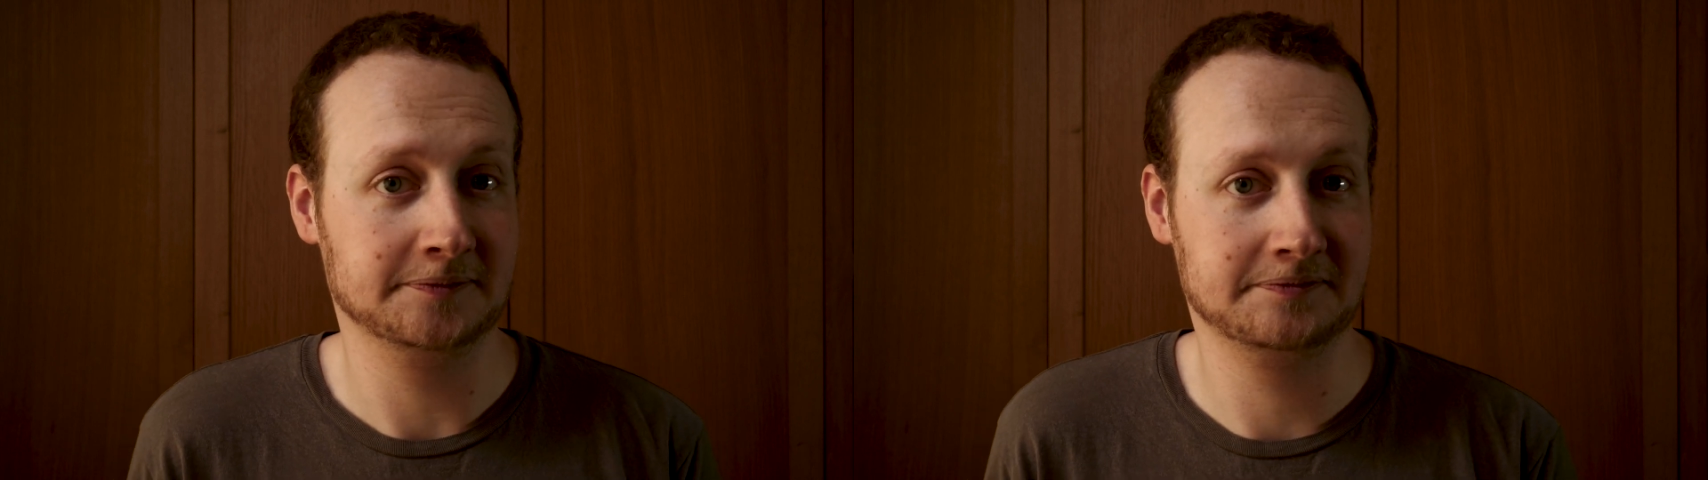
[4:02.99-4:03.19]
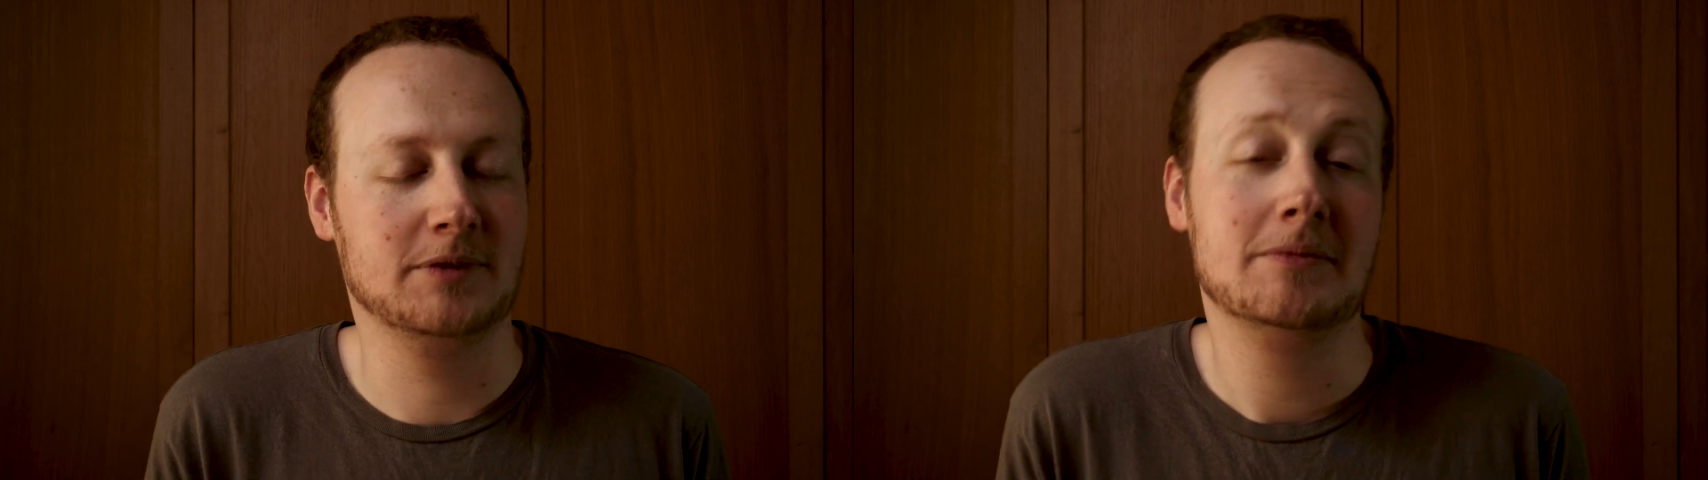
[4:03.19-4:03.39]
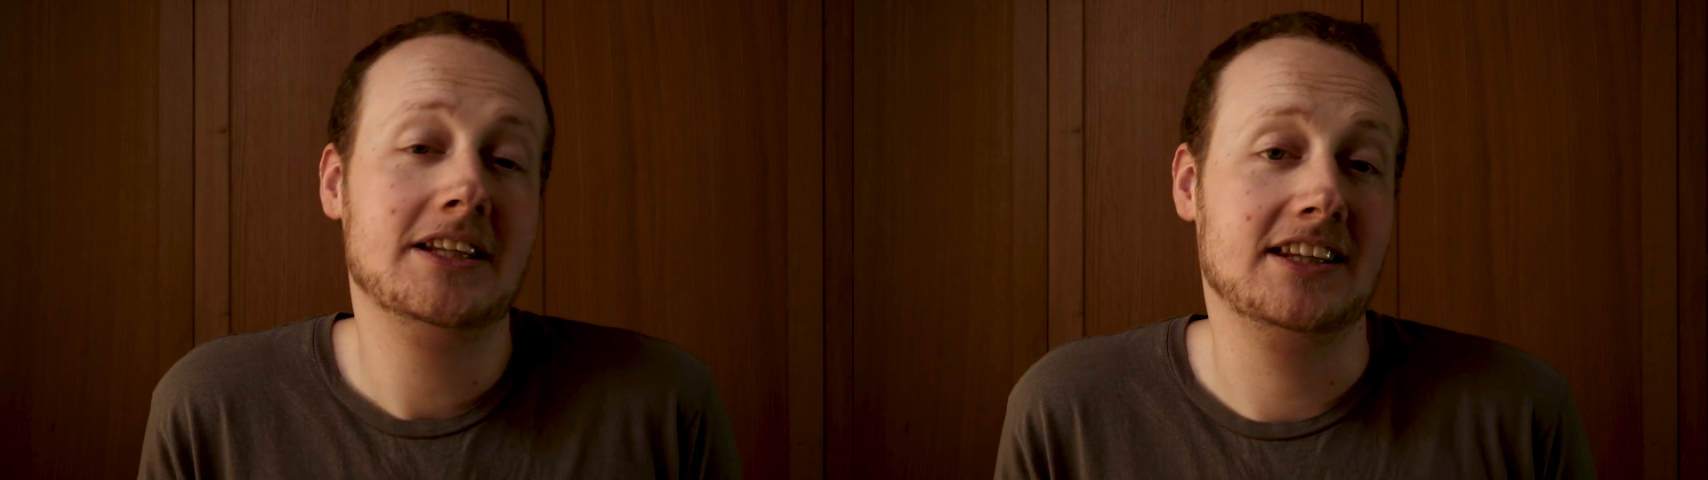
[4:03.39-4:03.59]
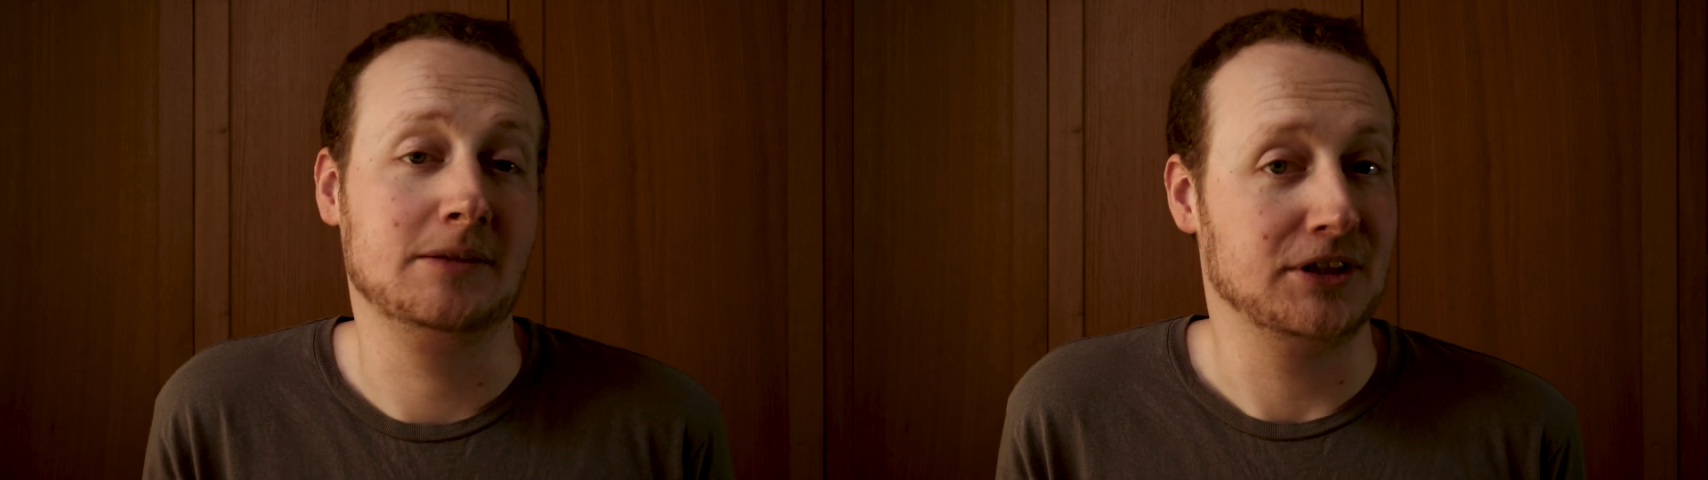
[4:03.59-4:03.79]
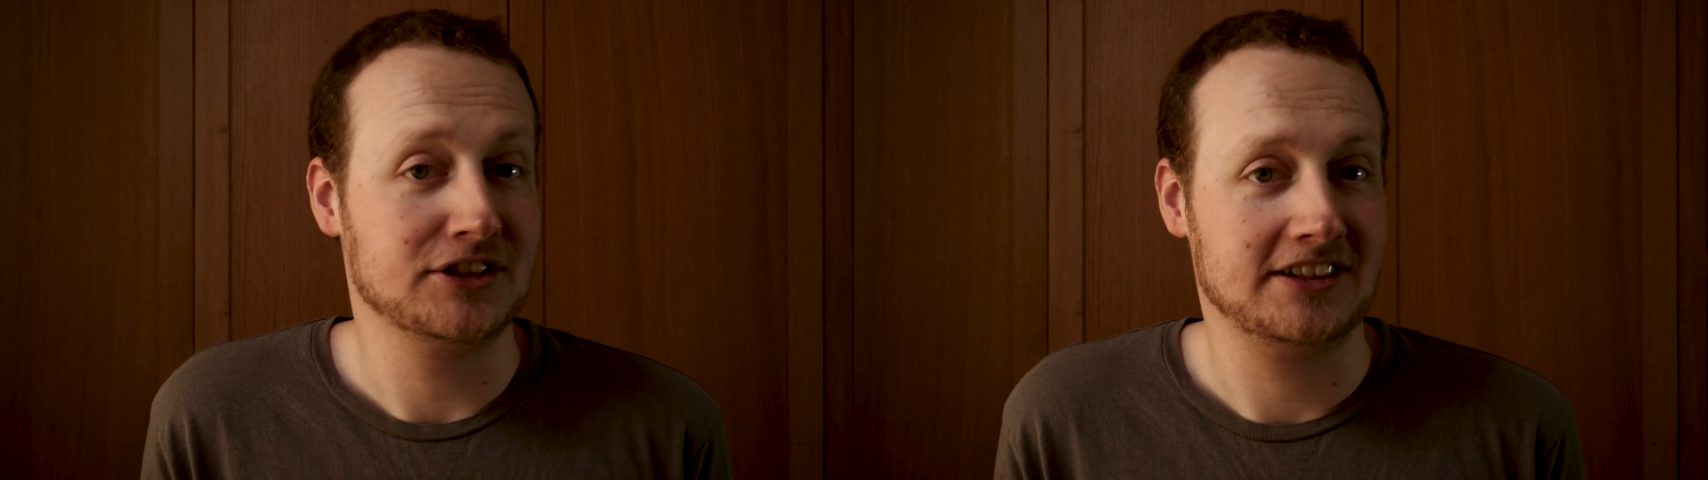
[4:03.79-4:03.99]
But the main thing
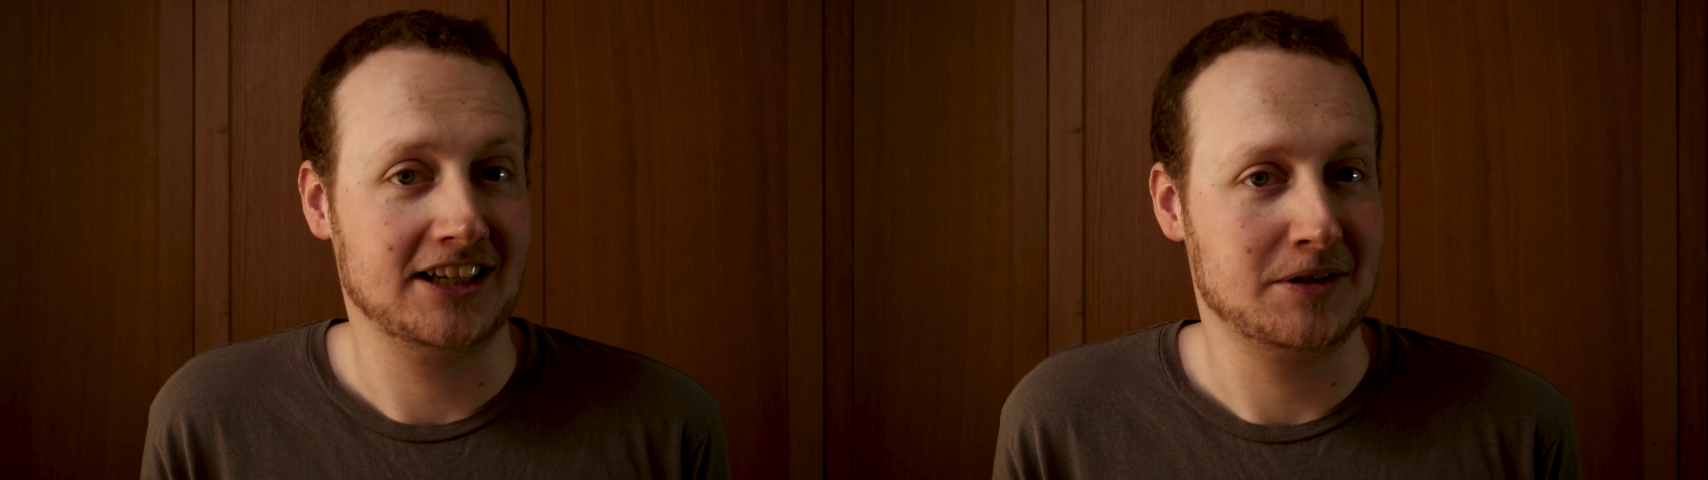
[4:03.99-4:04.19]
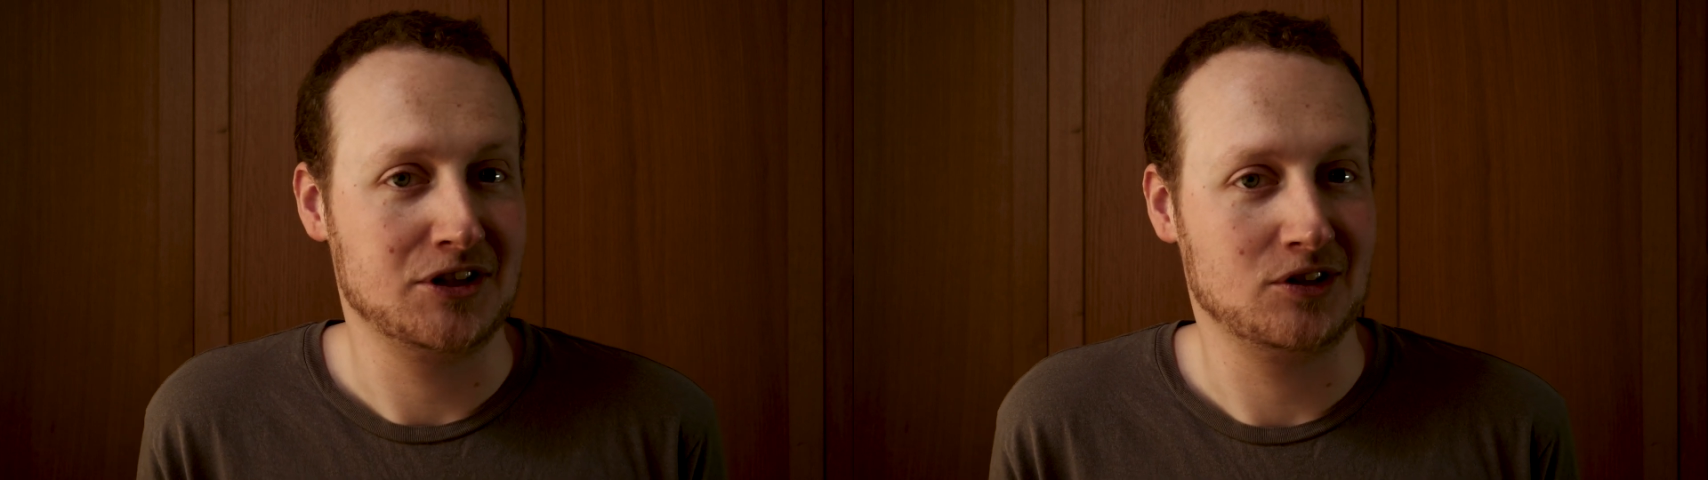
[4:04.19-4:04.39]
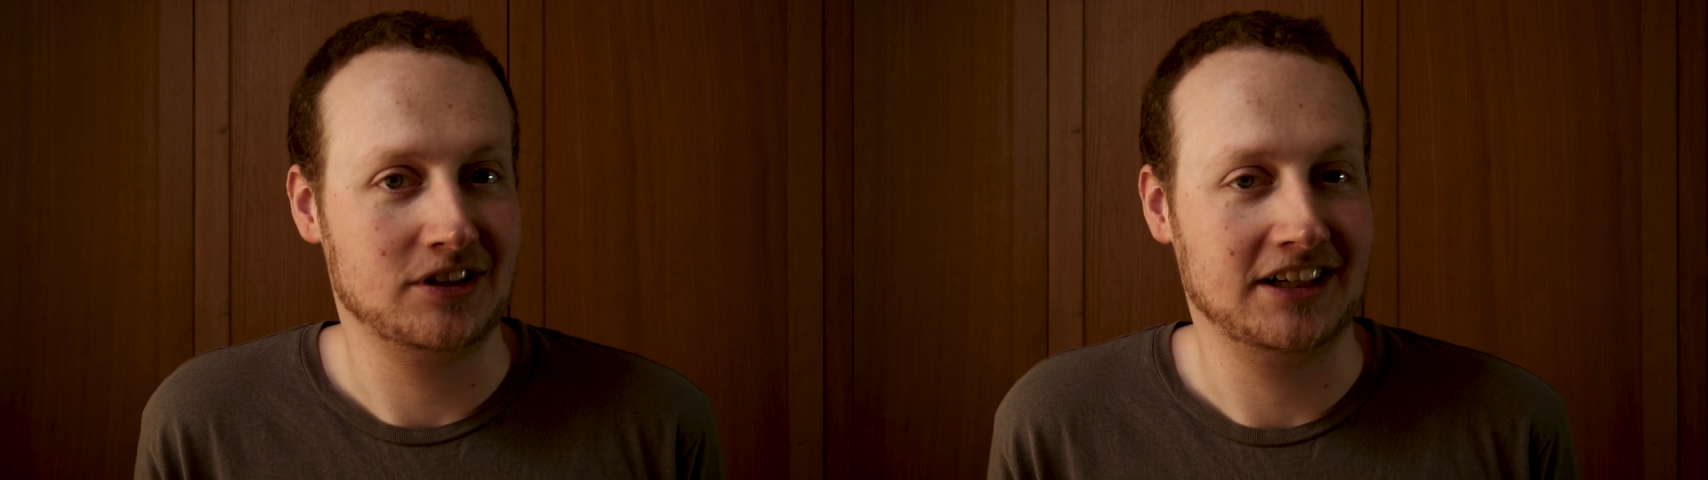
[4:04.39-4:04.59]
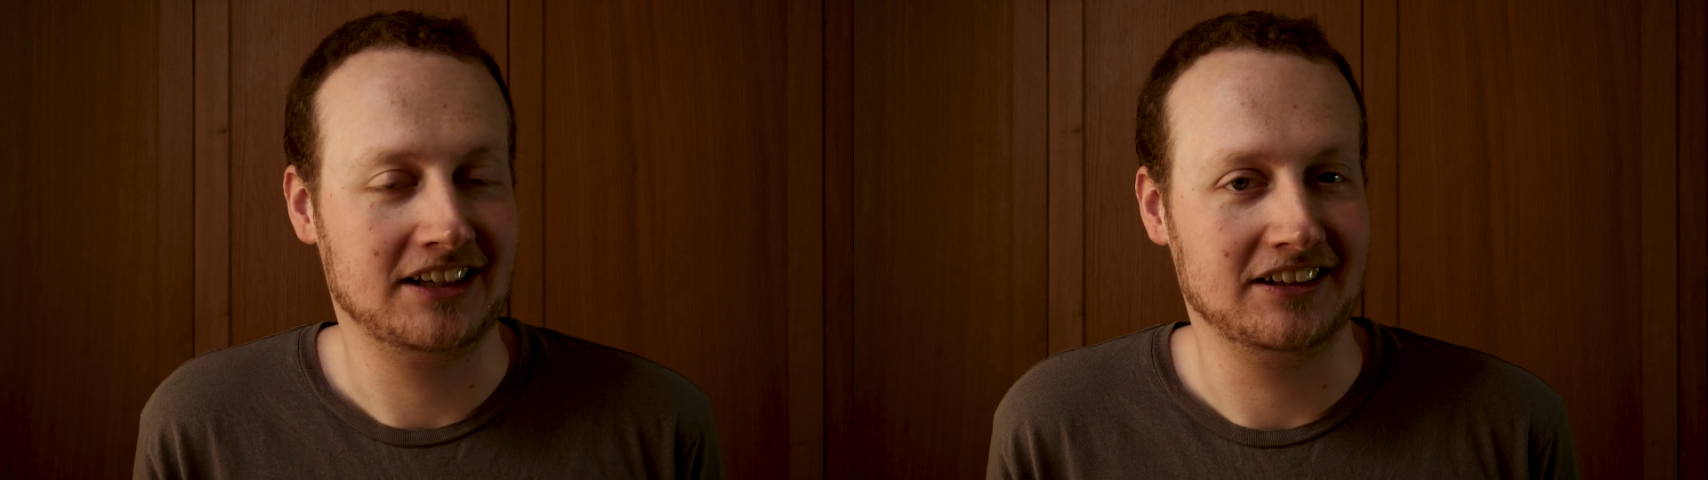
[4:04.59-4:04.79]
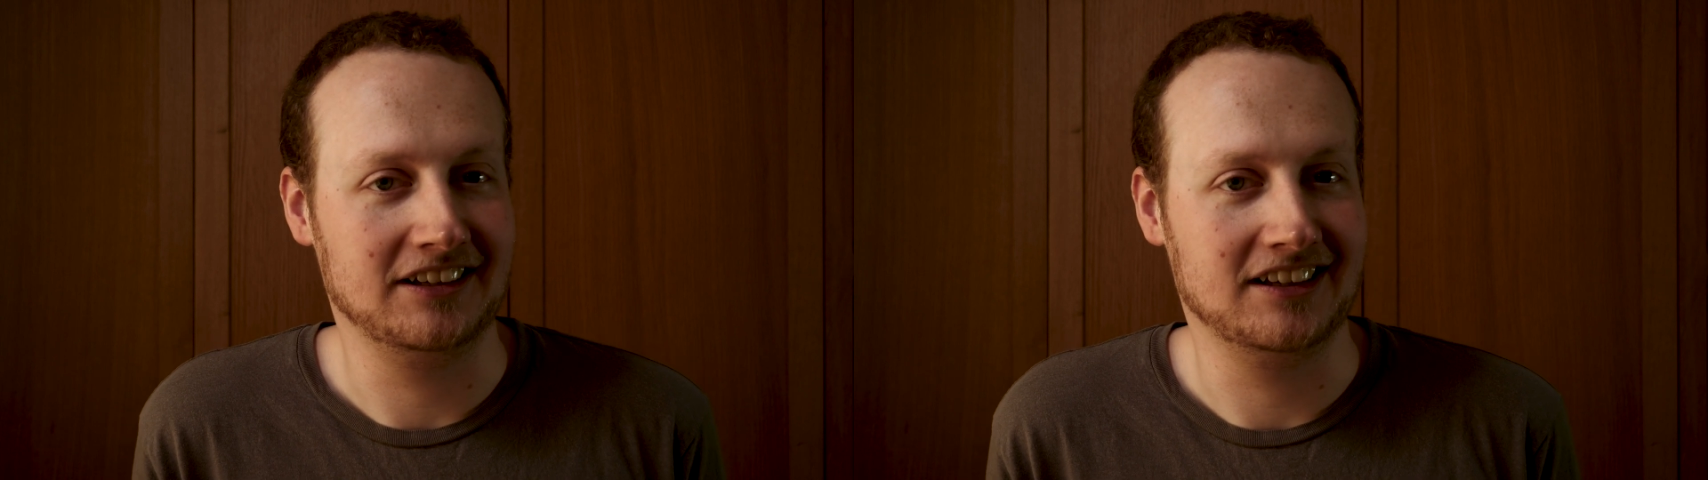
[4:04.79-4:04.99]
personally I'm enjoying